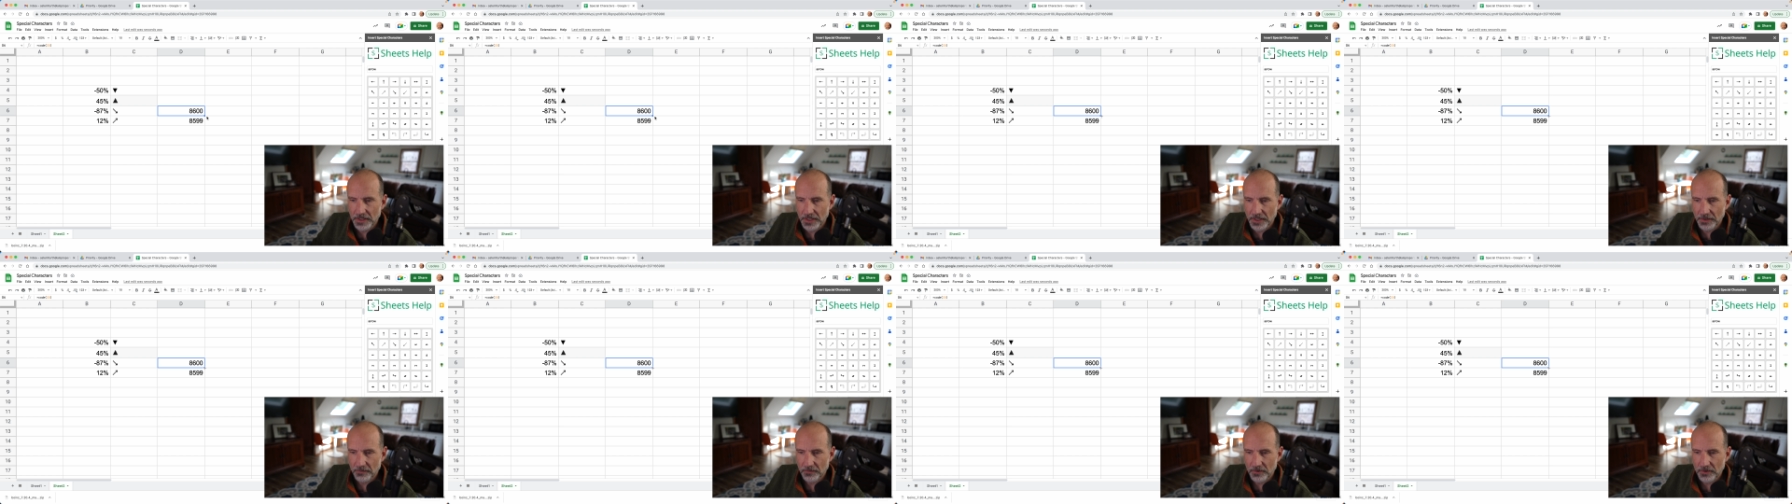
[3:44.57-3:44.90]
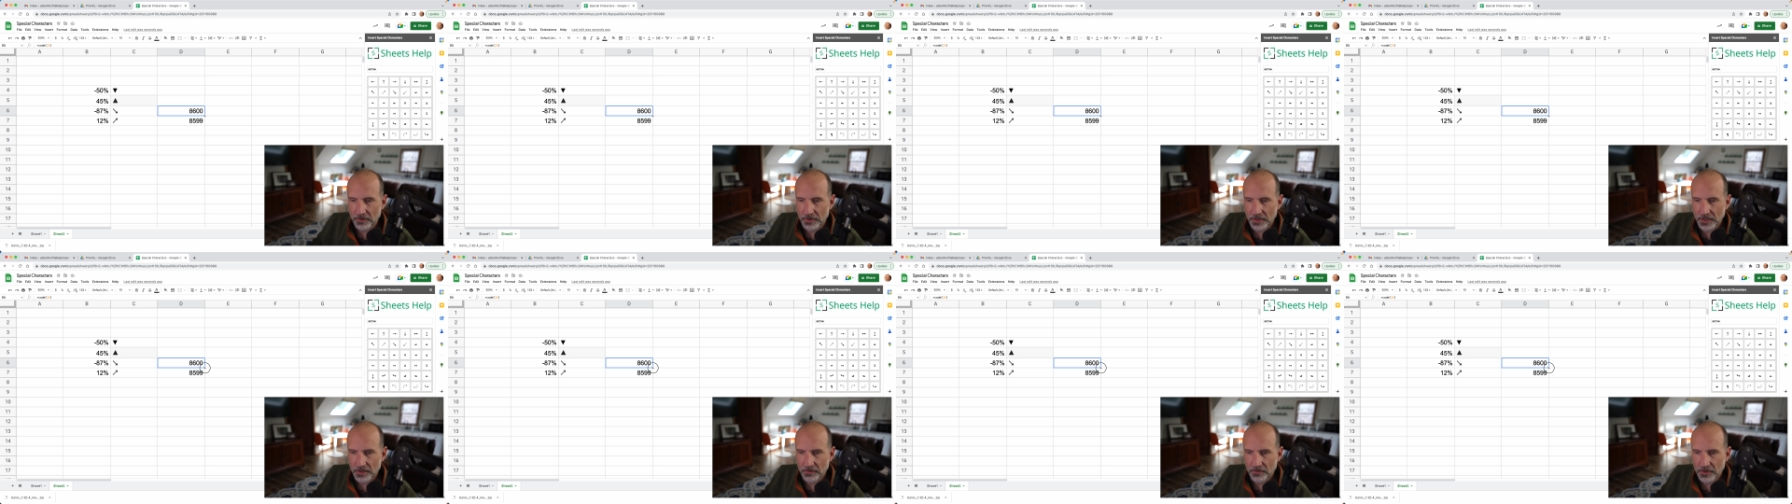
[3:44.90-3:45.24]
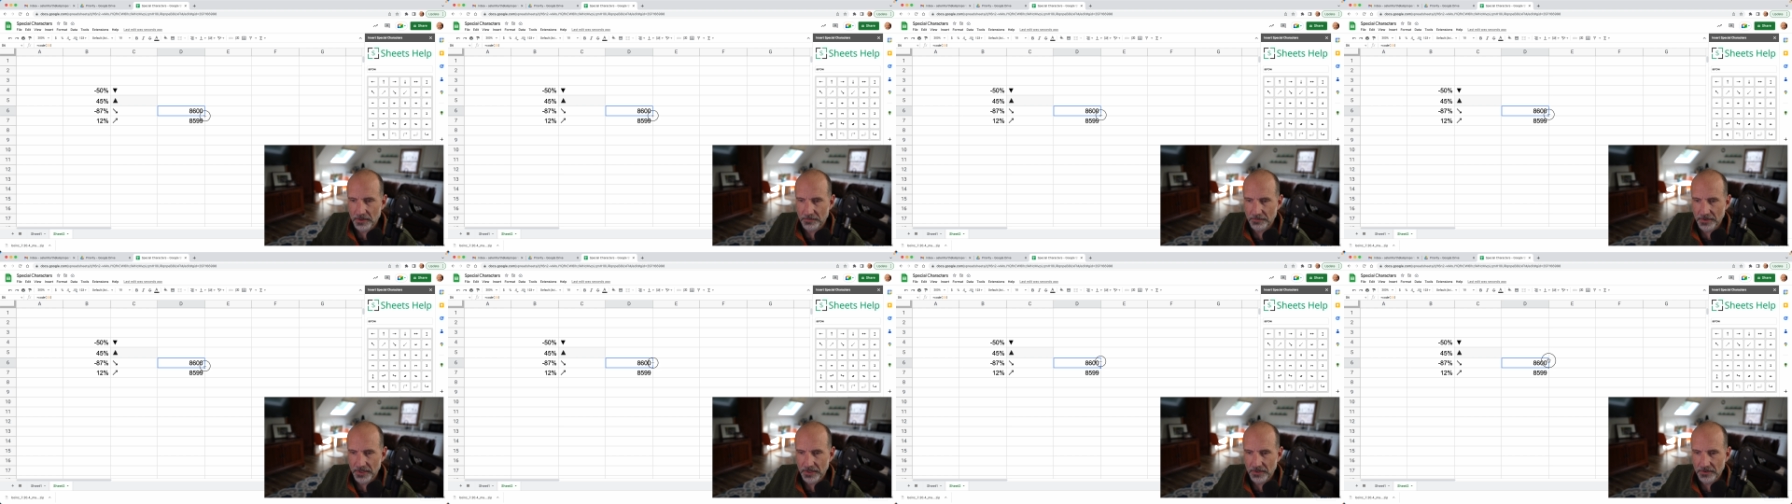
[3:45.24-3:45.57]
And we'll go
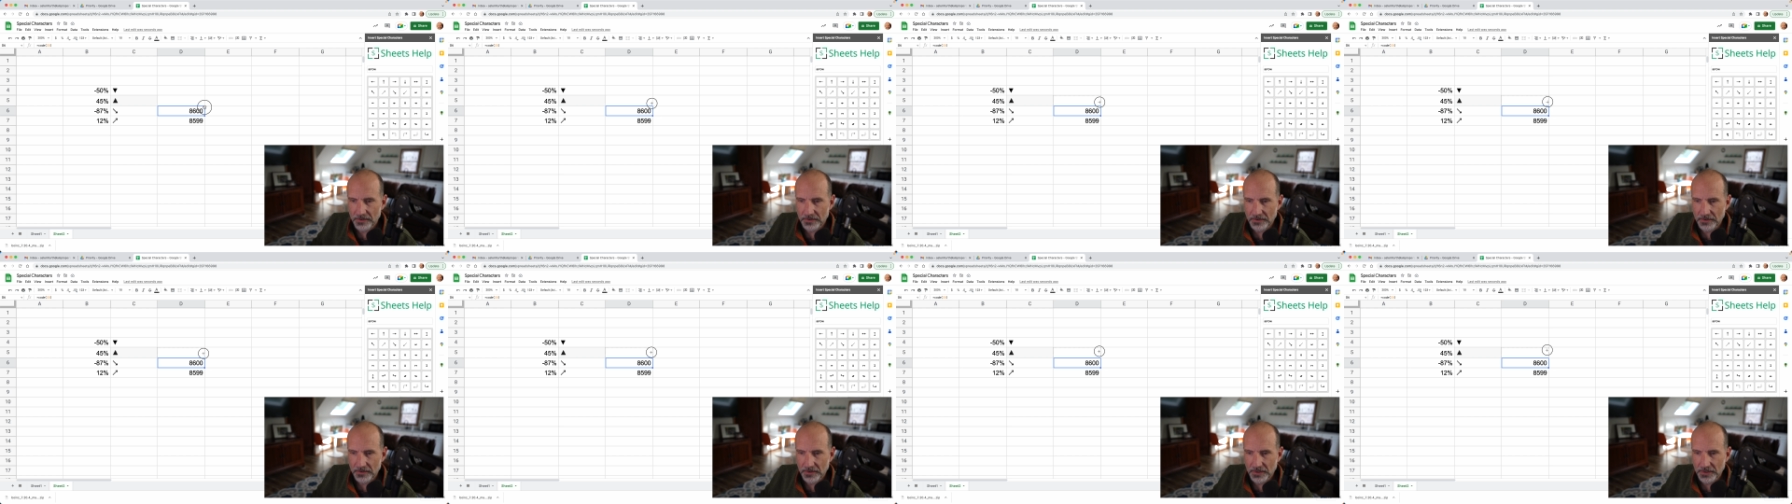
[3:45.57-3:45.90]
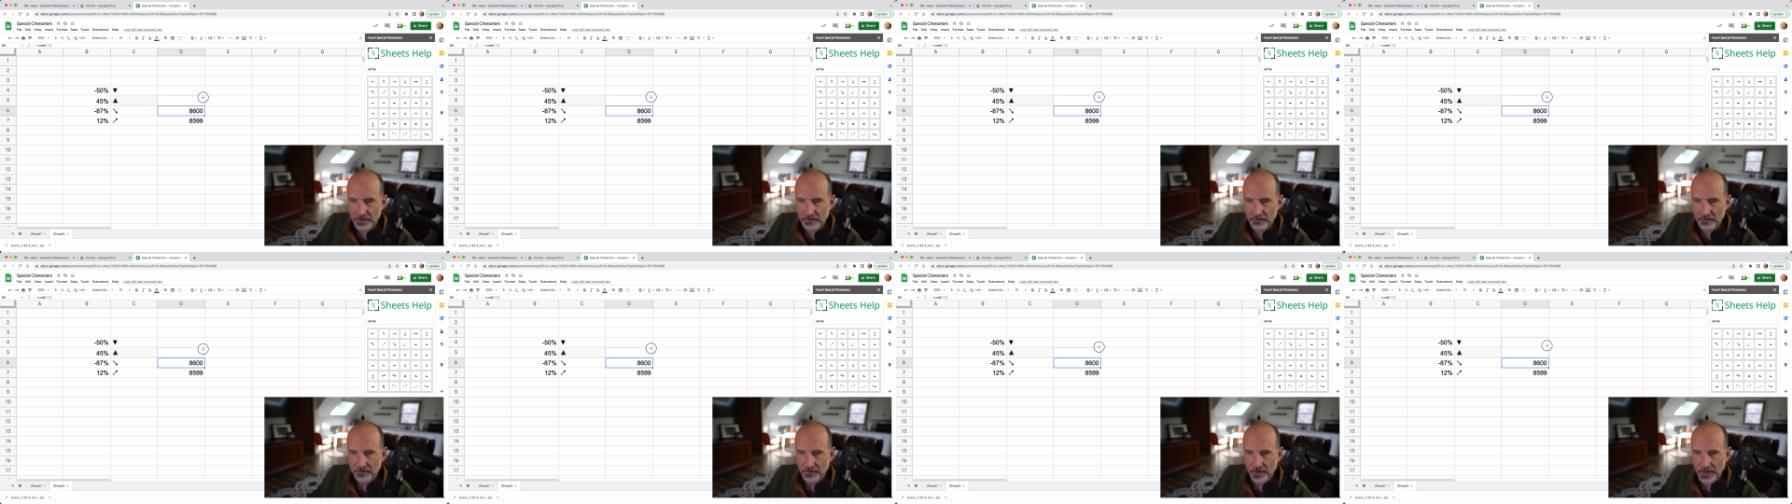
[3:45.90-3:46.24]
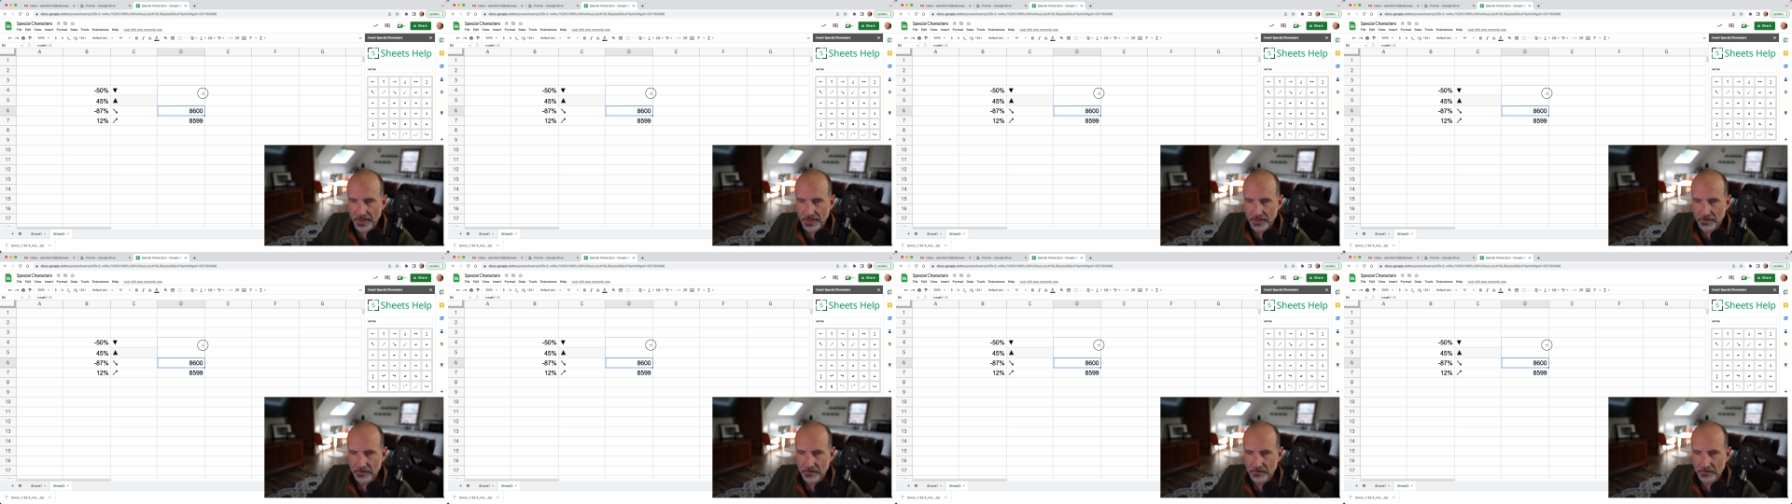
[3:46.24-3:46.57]
up here to these
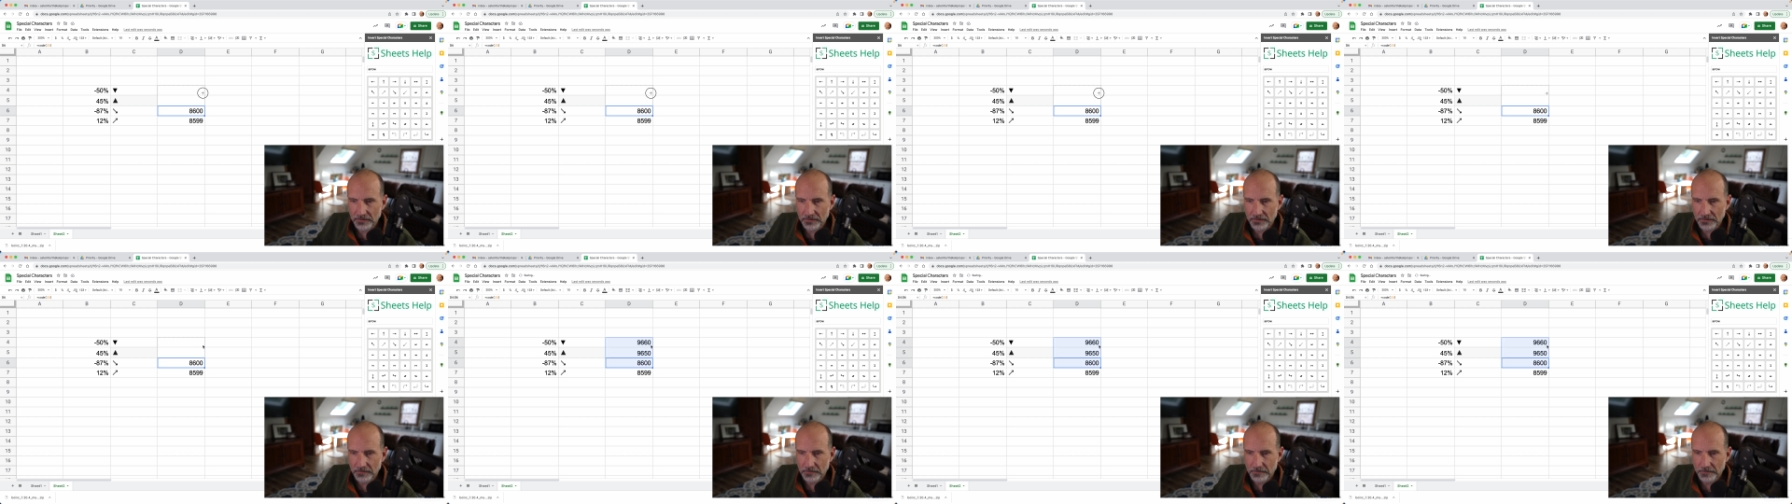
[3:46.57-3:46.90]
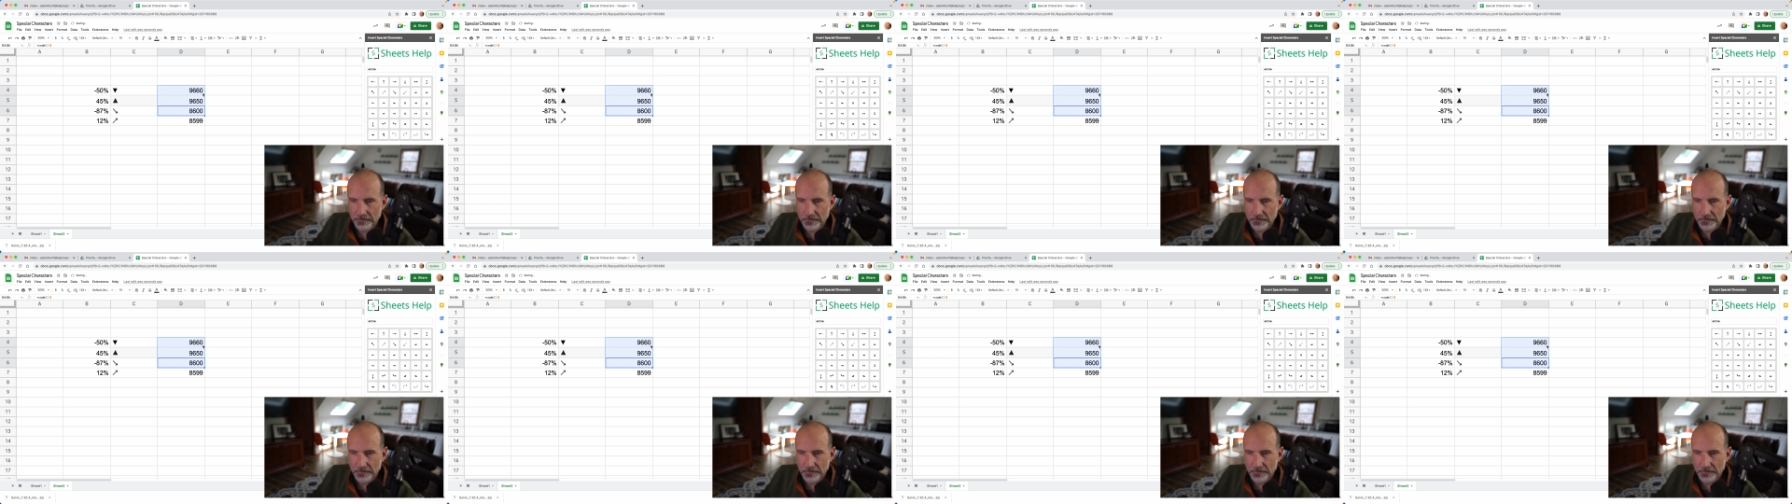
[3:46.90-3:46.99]
triangles.